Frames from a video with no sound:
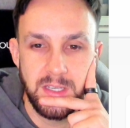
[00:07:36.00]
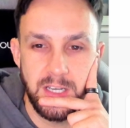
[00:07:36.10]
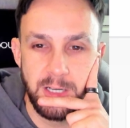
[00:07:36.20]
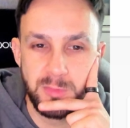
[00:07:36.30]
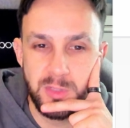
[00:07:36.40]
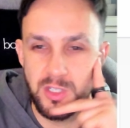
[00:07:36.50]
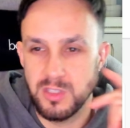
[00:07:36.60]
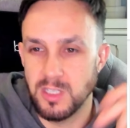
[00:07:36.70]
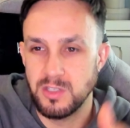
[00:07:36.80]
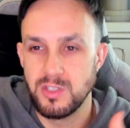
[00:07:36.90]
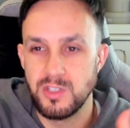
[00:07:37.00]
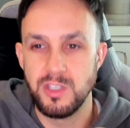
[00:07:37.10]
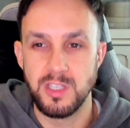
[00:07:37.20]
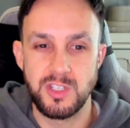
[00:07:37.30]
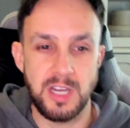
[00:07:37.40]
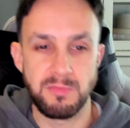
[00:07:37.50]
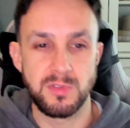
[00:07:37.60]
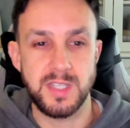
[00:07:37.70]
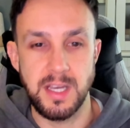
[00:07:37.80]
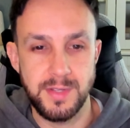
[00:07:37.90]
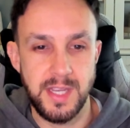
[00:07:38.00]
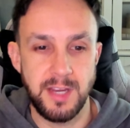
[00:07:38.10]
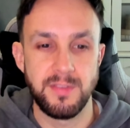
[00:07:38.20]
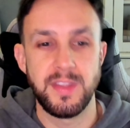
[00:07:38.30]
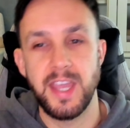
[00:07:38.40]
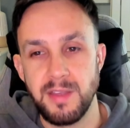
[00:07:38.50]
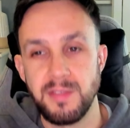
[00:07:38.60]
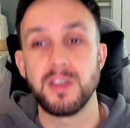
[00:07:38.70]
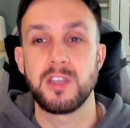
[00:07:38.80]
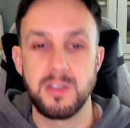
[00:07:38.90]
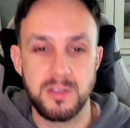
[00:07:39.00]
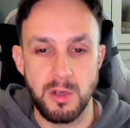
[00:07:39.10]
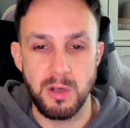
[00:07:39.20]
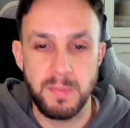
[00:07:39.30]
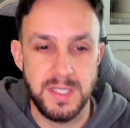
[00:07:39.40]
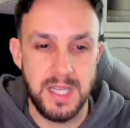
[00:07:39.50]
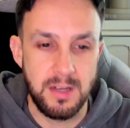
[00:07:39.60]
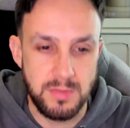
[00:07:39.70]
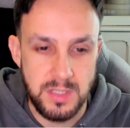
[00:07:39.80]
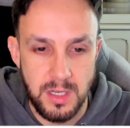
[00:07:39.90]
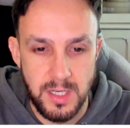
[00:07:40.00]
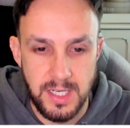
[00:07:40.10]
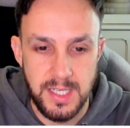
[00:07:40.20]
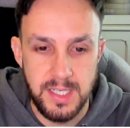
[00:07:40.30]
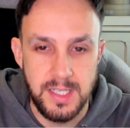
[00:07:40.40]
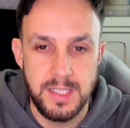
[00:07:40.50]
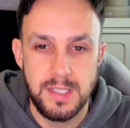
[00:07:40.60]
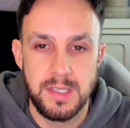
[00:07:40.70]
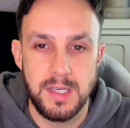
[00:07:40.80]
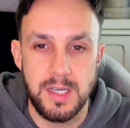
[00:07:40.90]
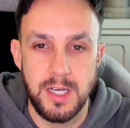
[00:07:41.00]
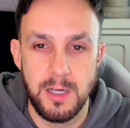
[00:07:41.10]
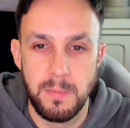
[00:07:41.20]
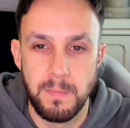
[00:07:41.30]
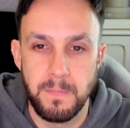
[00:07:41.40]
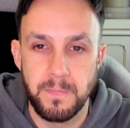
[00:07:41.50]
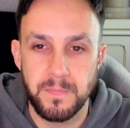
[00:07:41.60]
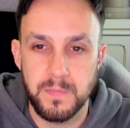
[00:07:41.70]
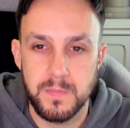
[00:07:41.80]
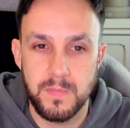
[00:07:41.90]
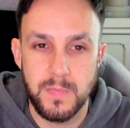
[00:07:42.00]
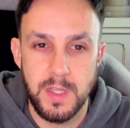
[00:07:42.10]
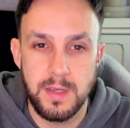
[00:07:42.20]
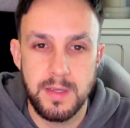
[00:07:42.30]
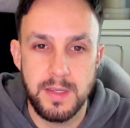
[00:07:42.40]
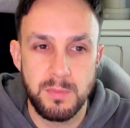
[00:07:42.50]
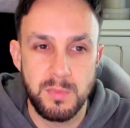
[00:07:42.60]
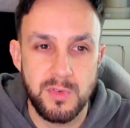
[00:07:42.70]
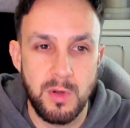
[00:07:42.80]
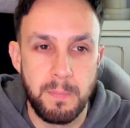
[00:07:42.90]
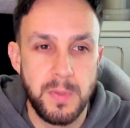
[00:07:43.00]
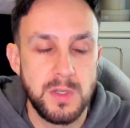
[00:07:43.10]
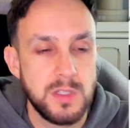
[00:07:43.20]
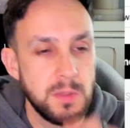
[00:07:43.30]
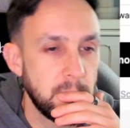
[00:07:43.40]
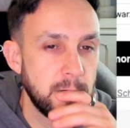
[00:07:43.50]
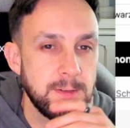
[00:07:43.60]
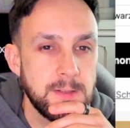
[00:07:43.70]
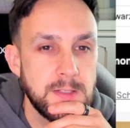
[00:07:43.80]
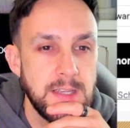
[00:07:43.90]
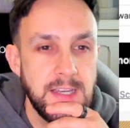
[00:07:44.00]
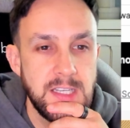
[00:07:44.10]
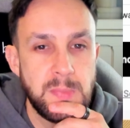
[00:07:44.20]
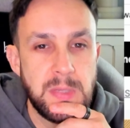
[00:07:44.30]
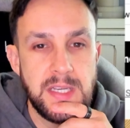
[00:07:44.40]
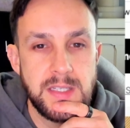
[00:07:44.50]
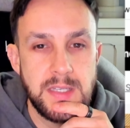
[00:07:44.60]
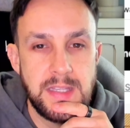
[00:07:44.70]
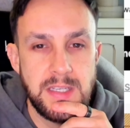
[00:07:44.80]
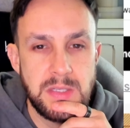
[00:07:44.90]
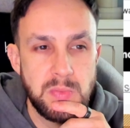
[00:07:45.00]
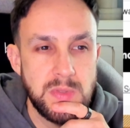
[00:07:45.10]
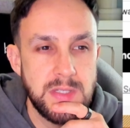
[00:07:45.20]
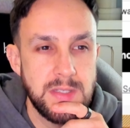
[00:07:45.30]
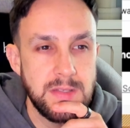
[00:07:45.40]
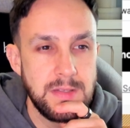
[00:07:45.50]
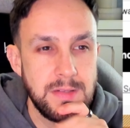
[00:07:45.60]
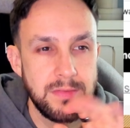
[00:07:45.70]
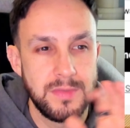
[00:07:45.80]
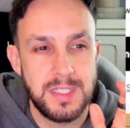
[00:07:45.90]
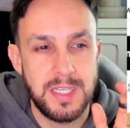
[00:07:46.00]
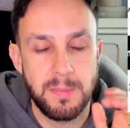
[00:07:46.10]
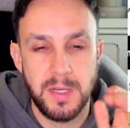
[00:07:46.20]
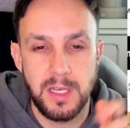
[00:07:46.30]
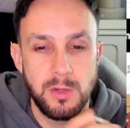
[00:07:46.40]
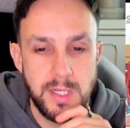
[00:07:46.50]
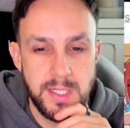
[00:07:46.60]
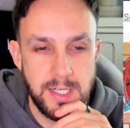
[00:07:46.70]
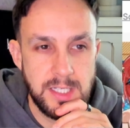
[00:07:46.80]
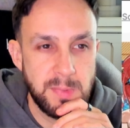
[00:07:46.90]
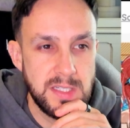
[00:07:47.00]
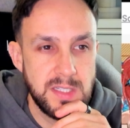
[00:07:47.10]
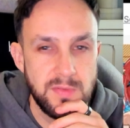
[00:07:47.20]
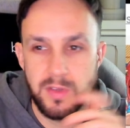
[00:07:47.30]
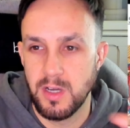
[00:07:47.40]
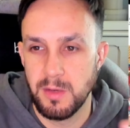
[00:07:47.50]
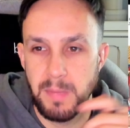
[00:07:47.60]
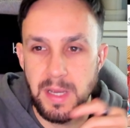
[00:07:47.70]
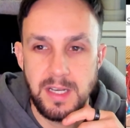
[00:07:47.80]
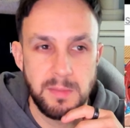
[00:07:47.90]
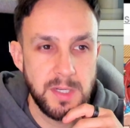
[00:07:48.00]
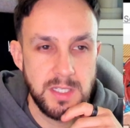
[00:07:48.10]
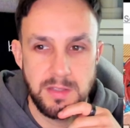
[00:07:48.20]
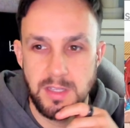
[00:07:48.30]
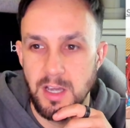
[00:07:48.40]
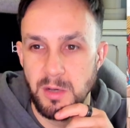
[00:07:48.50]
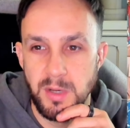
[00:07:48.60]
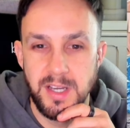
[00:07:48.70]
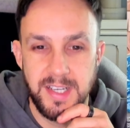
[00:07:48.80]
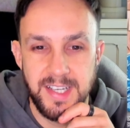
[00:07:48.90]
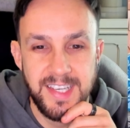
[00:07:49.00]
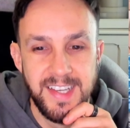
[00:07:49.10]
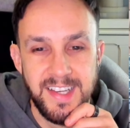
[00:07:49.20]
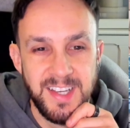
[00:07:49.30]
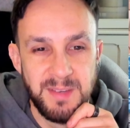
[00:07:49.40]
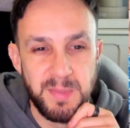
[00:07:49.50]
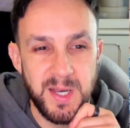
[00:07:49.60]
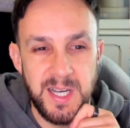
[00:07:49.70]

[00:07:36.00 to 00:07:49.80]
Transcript: Just the general sales here and there that go up and down slightly. We've booster box SP, so this was typically always an expensive card, mainly because of the artwork. But